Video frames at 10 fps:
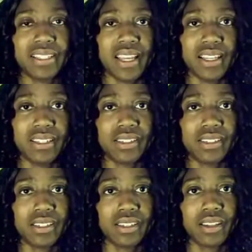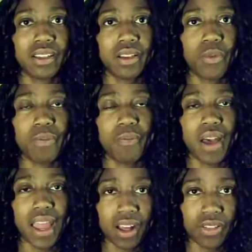access with
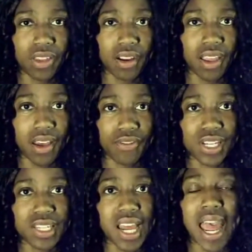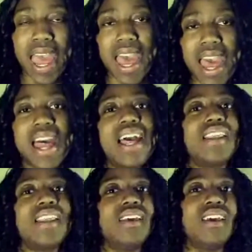my health care coverage. I
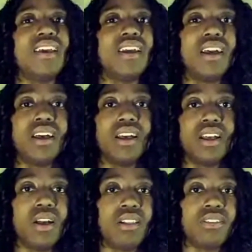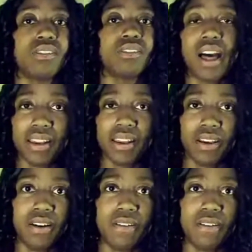had a
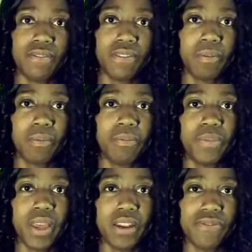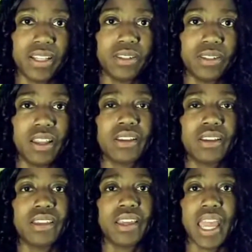lot of benefits when
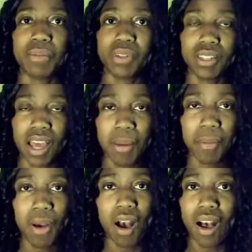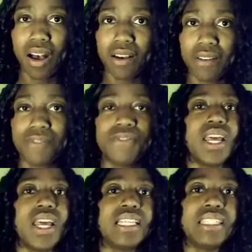it came to time off,